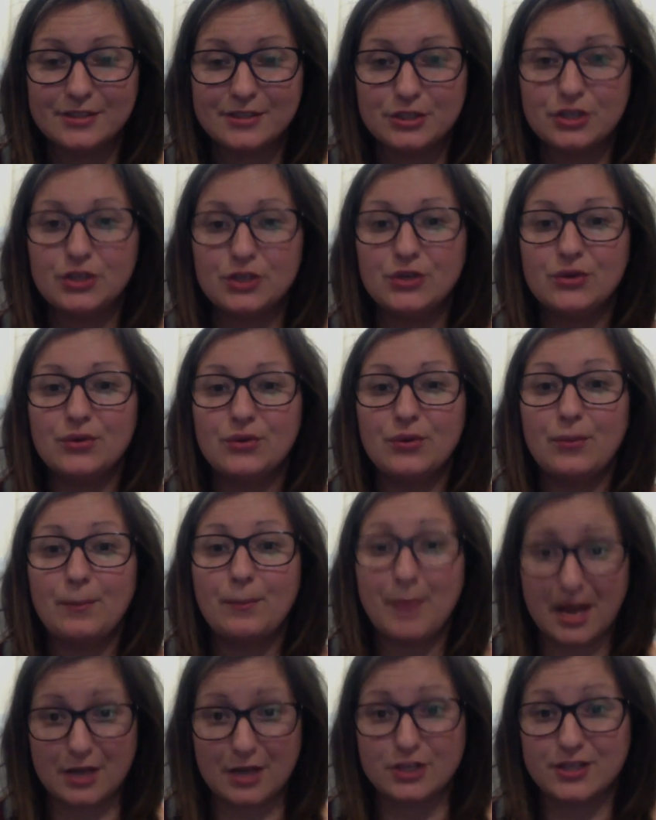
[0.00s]
to
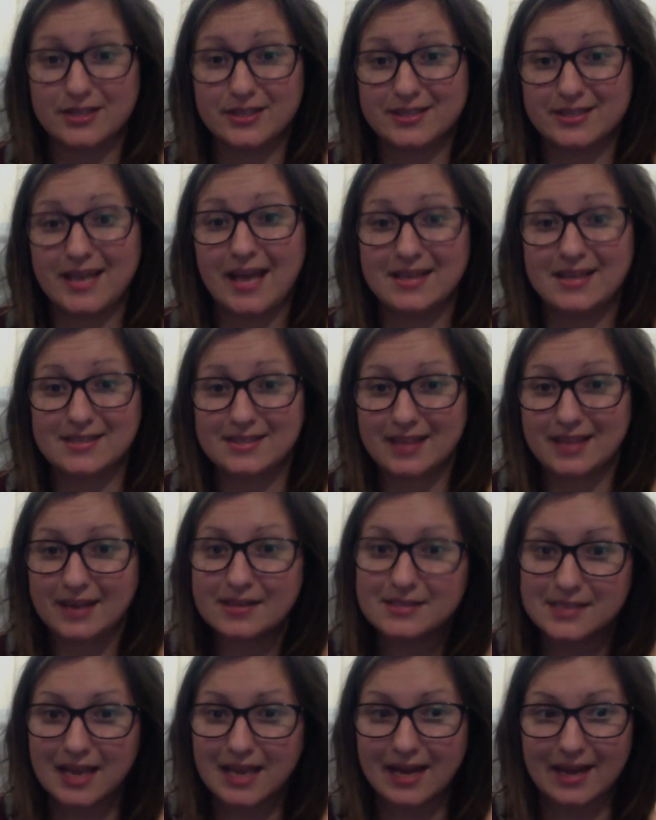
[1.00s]
match the task that
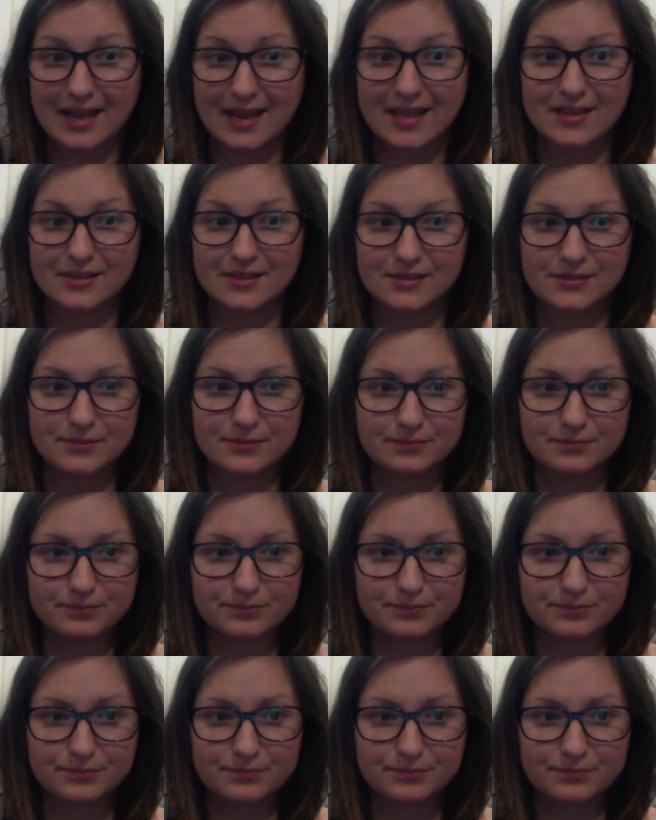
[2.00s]
is at hand.